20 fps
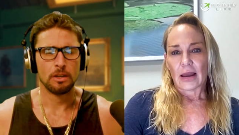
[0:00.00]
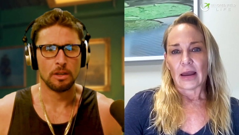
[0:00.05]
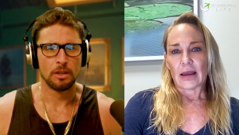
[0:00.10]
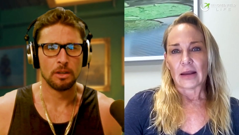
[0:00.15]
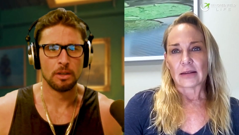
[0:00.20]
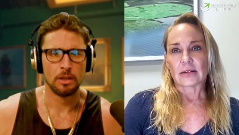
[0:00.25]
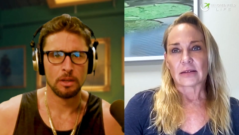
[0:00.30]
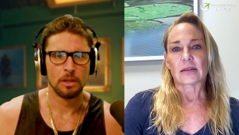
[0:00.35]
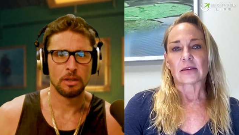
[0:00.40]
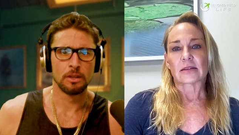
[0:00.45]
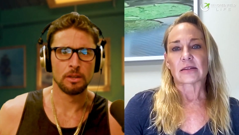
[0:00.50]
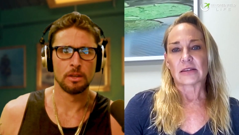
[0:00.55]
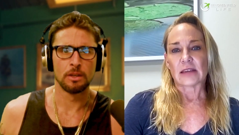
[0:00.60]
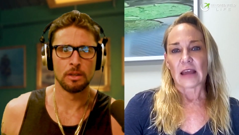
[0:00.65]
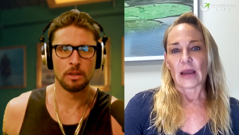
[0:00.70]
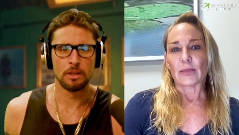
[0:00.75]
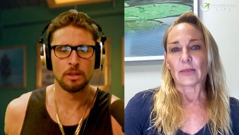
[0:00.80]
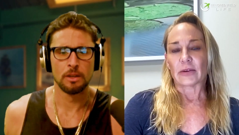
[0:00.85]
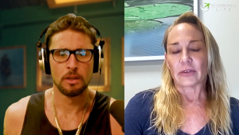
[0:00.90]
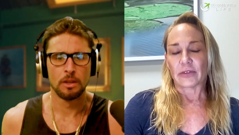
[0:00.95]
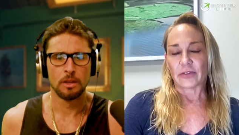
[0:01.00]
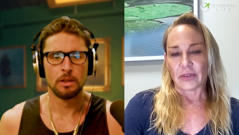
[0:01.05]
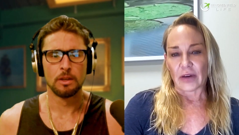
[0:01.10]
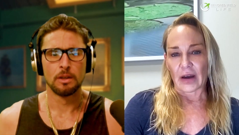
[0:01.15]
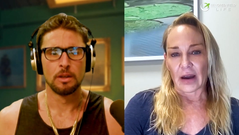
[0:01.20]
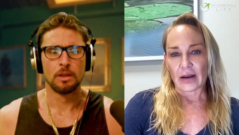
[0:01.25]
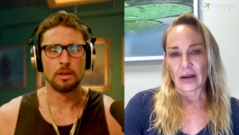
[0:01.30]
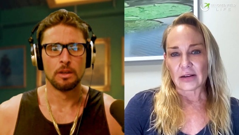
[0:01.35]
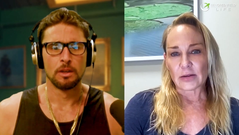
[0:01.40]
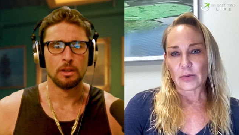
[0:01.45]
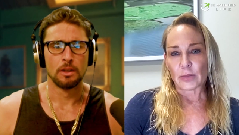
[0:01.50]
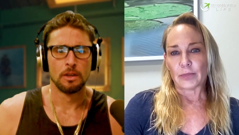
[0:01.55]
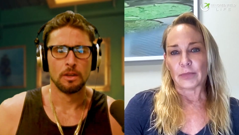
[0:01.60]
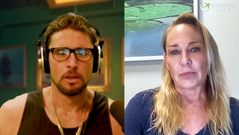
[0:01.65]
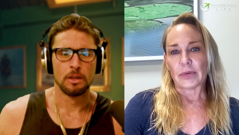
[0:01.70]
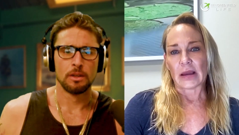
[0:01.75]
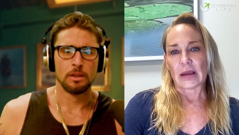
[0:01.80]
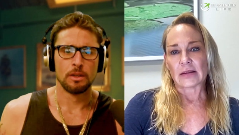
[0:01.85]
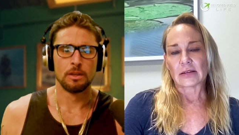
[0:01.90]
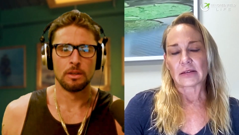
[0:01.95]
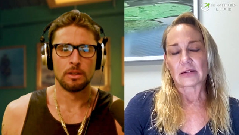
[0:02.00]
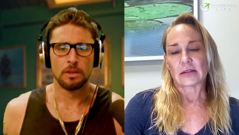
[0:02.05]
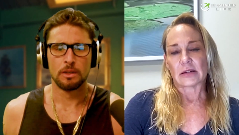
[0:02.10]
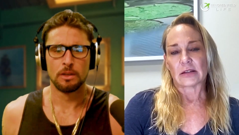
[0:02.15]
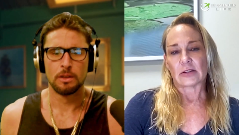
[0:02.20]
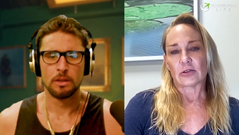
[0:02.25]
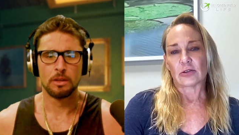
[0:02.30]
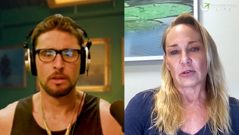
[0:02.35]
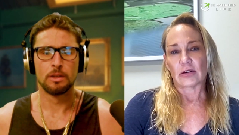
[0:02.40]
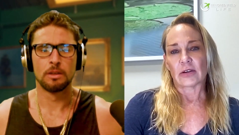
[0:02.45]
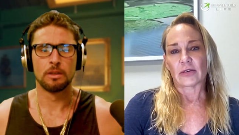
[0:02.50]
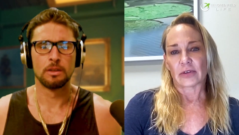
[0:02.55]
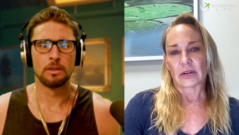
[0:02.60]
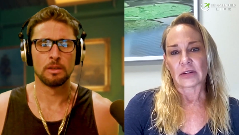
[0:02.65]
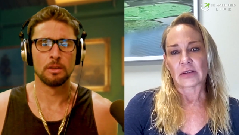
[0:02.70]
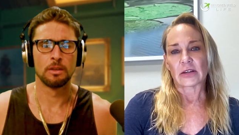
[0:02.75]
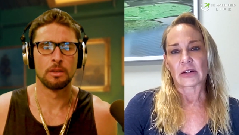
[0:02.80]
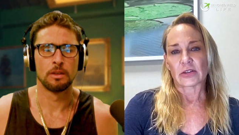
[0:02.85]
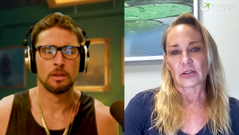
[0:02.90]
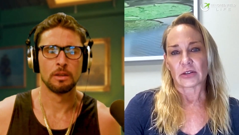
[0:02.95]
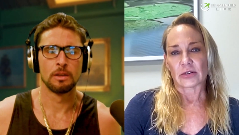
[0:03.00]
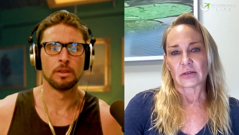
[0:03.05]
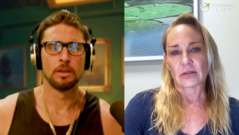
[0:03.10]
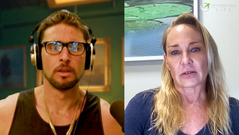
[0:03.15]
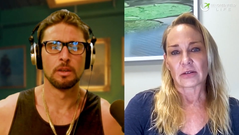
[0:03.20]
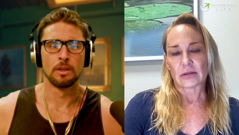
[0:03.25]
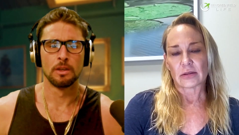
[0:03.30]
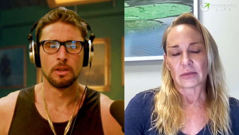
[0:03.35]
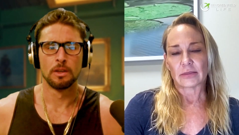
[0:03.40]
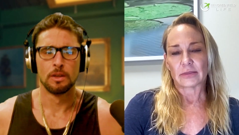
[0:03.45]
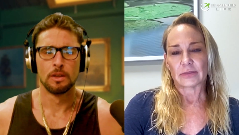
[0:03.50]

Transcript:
Speaker 1: It's the same effect based in two different tissues.